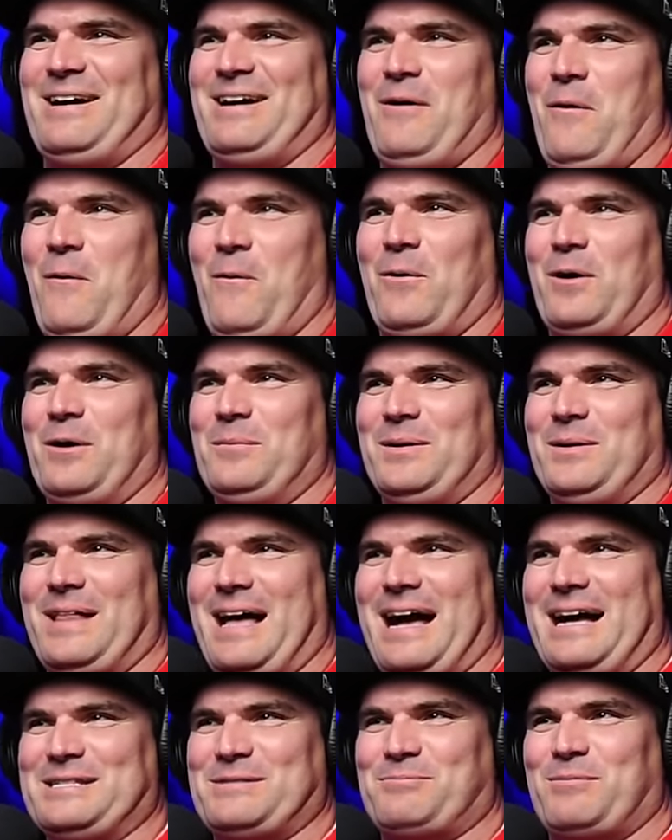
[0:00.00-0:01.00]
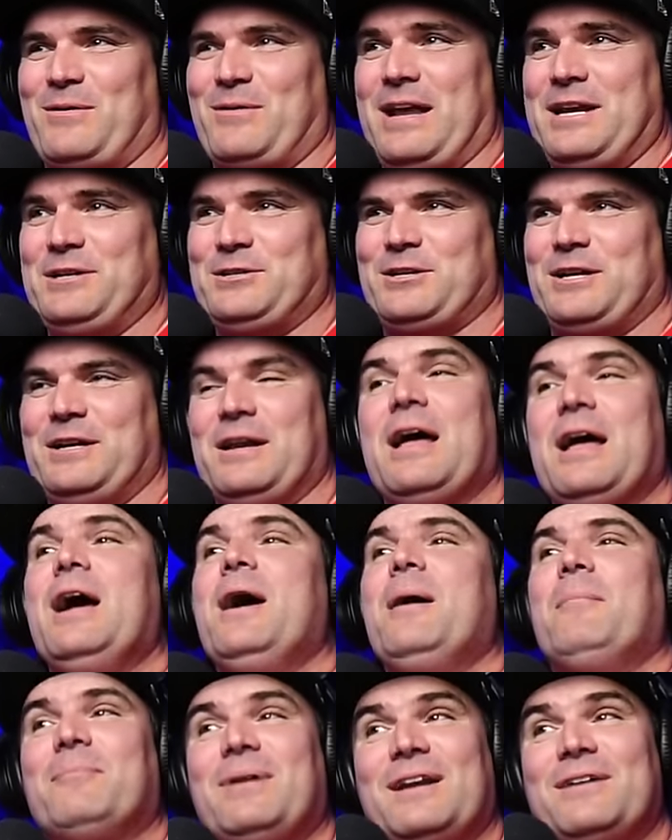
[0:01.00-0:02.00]
horrible aspiration,
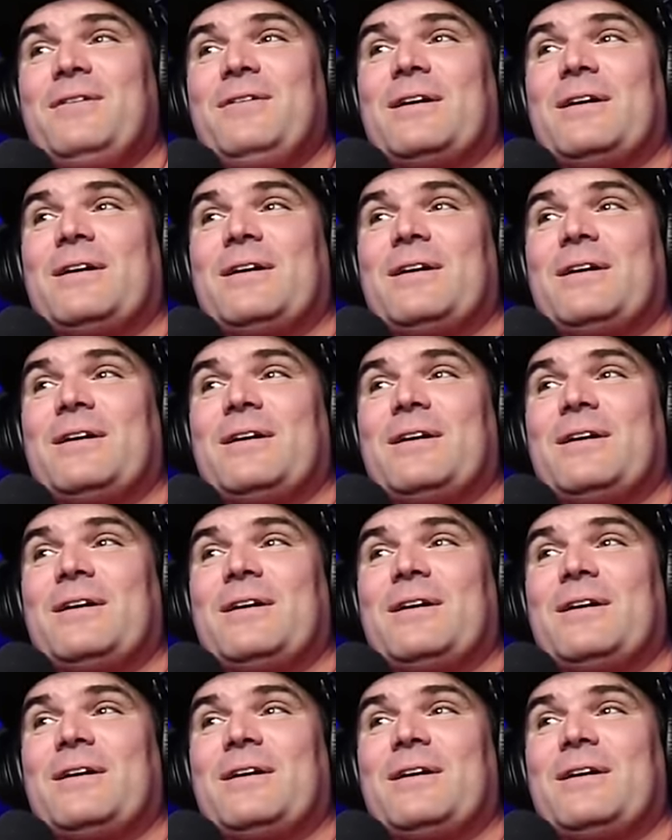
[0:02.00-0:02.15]
but a